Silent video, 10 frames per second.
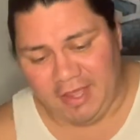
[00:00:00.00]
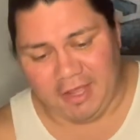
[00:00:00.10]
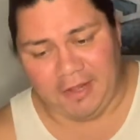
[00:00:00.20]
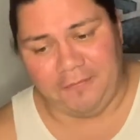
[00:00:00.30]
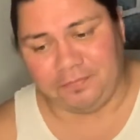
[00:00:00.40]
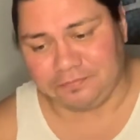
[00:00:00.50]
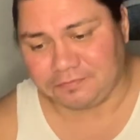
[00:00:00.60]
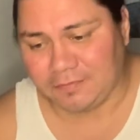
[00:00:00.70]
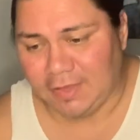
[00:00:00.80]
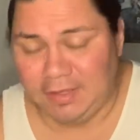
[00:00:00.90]
Um,
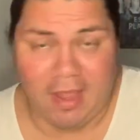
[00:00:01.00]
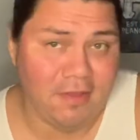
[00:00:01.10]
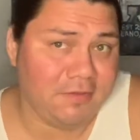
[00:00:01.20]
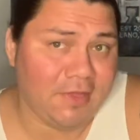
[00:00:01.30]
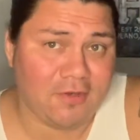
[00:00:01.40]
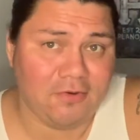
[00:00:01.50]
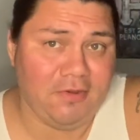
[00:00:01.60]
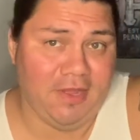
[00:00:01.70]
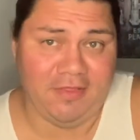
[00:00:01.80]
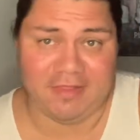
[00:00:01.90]
yeah, I don't know
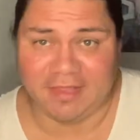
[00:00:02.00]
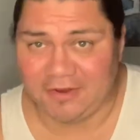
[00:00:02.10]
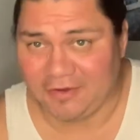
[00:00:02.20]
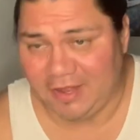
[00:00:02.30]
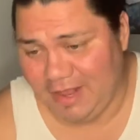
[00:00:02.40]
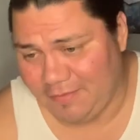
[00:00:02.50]
how they thought of their name.